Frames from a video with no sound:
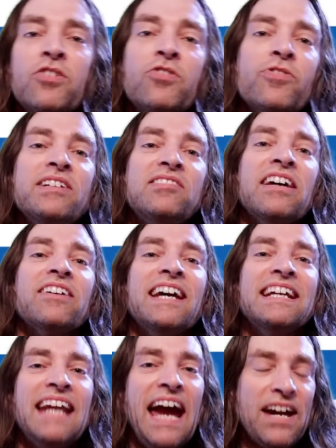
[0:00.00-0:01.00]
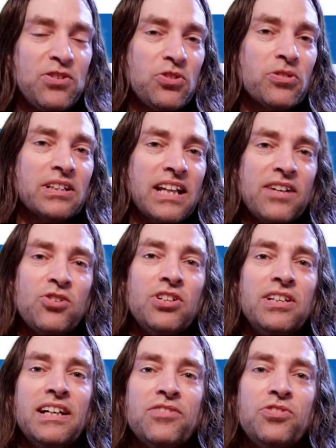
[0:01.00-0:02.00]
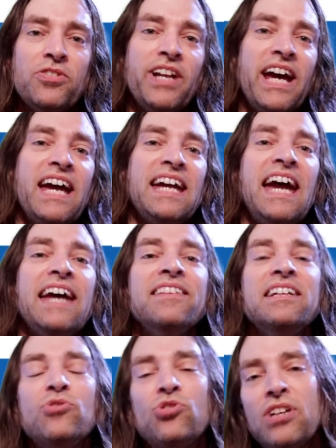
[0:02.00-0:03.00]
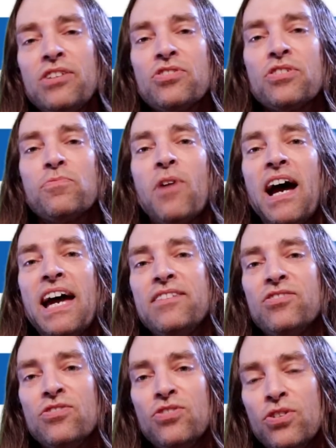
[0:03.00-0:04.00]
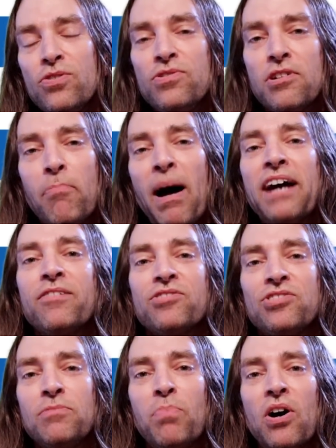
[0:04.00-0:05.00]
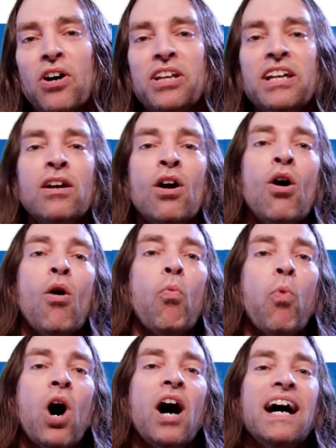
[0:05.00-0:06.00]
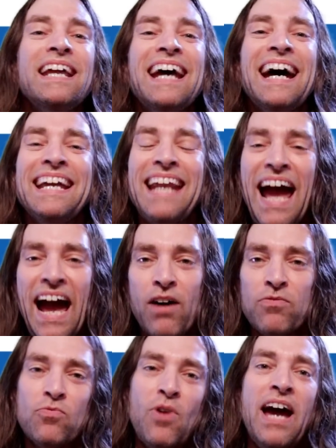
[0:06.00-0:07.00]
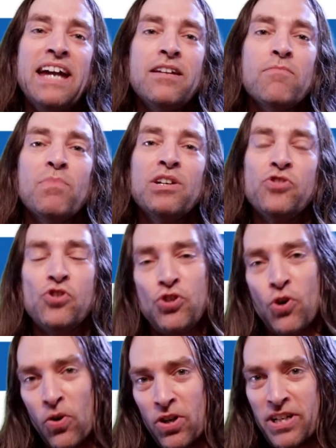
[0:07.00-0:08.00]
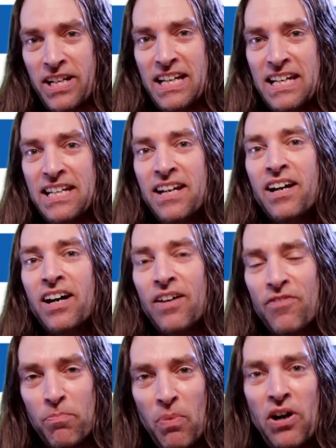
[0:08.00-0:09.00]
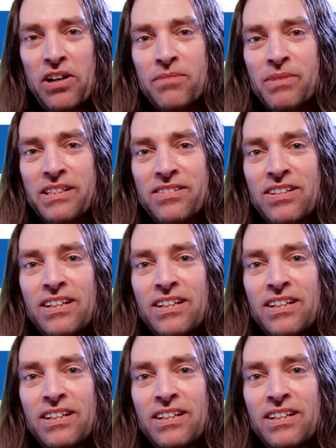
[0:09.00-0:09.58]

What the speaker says: Greece held a national election yesterday, and the center-right New Democracy Party won an outright majority of the parliament.